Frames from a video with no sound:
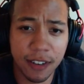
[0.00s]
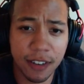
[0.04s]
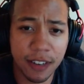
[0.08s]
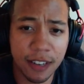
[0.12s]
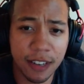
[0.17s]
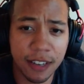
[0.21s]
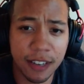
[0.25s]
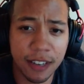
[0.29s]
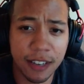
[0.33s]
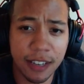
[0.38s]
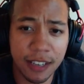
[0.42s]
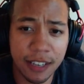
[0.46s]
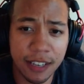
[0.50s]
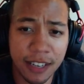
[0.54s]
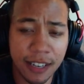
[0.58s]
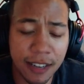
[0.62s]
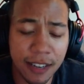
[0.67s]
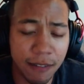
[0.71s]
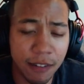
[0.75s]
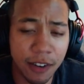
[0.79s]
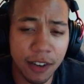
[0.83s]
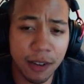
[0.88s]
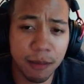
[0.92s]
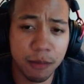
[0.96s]
in
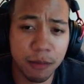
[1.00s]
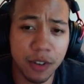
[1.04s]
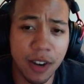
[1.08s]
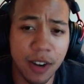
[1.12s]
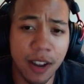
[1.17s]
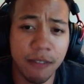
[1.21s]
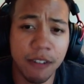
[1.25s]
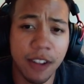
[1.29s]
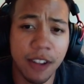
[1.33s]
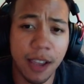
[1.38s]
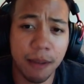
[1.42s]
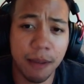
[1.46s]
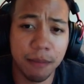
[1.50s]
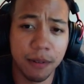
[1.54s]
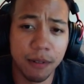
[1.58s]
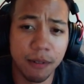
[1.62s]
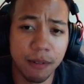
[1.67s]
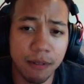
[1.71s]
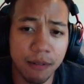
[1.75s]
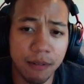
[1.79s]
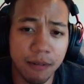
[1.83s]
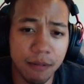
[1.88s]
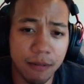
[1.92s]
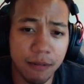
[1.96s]
giving up draft
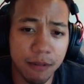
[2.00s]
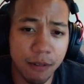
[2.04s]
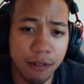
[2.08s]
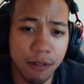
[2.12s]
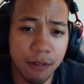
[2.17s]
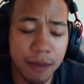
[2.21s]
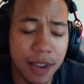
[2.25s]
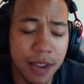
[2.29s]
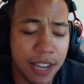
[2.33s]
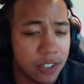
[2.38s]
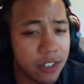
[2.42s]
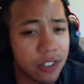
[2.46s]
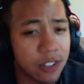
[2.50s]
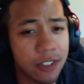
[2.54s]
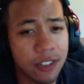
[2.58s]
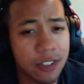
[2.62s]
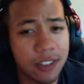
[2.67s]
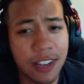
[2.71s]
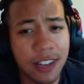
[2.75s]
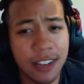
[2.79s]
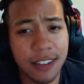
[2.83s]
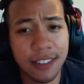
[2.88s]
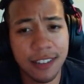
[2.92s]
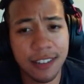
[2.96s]
capital for Patrick
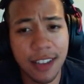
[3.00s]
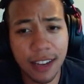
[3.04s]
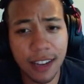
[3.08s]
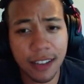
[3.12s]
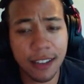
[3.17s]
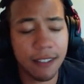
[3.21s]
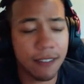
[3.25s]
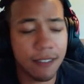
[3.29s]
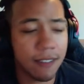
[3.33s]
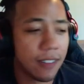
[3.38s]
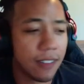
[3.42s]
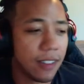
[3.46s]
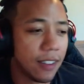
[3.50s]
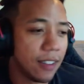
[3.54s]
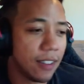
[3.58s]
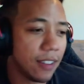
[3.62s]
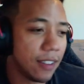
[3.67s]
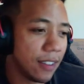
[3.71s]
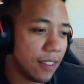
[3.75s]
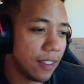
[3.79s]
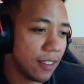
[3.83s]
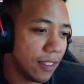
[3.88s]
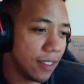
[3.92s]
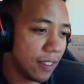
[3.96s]
Surtain
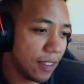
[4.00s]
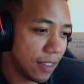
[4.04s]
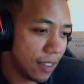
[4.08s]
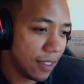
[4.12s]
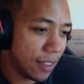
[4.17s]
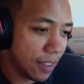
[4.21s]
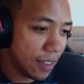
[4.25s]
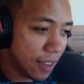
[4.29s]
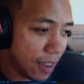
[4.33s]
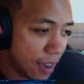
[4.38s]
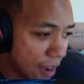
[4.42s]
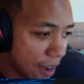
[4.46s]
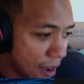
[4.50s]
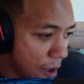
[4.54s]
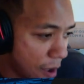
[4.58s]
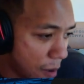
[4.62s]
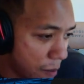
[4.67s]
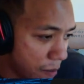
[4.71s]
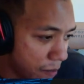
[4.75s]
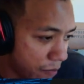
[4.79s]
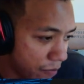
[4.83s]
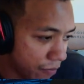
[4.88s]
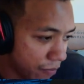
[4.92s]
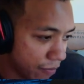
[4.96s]

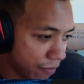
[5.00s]
II.